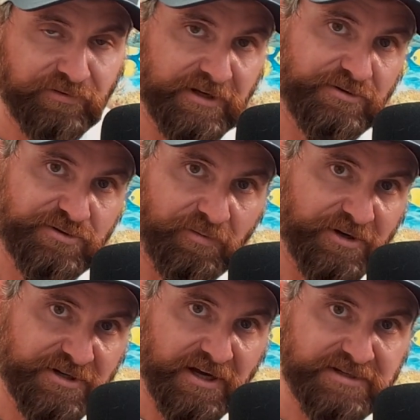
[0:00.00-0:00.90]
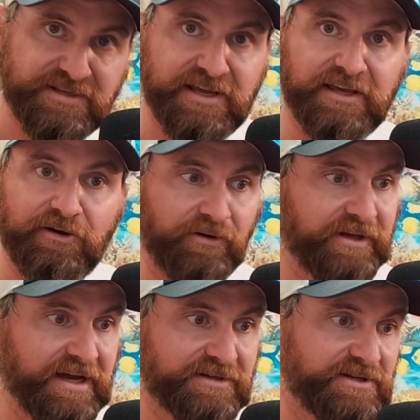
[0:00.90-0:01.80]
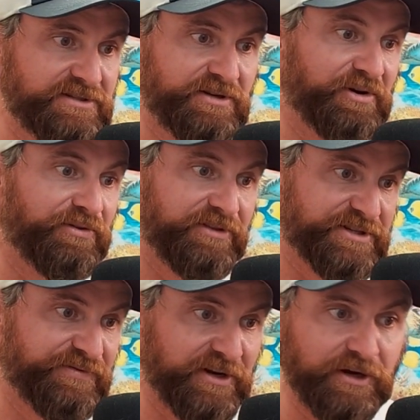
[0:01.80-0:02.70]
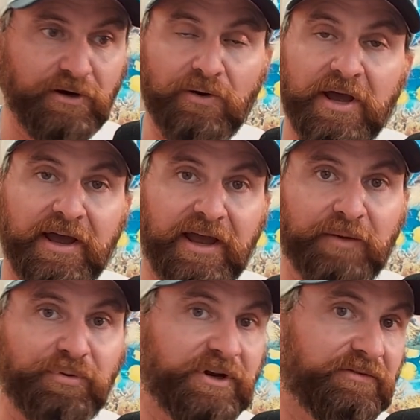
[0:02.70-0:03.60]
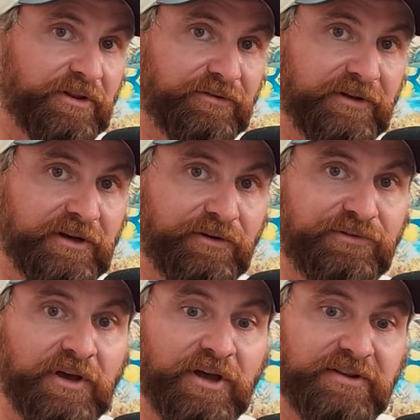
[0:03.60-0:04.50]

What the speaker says: Thank you so much, guys. They get early access to both this video and plenty of other videos.